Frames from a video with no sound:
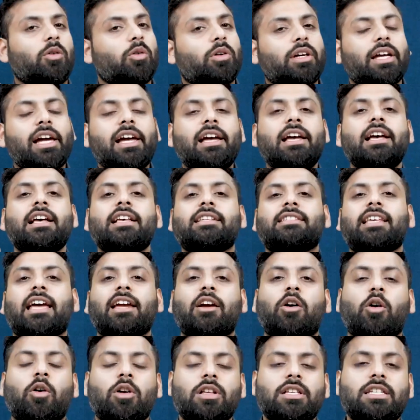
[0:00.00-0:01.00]
Okay,
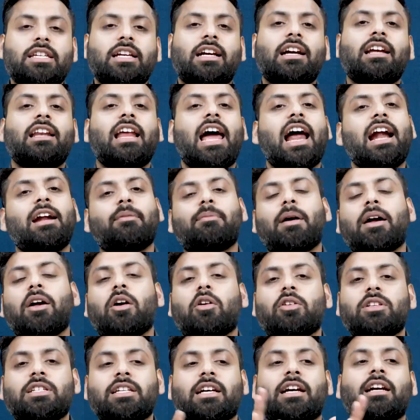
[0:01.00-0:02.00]
psychological and
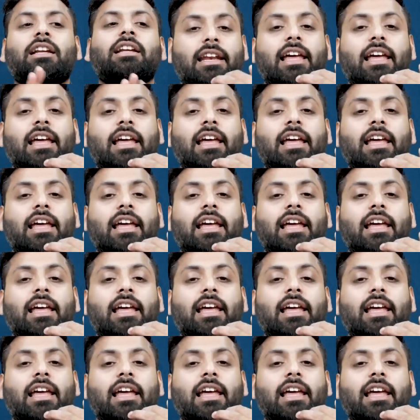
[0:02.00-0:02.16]
biological.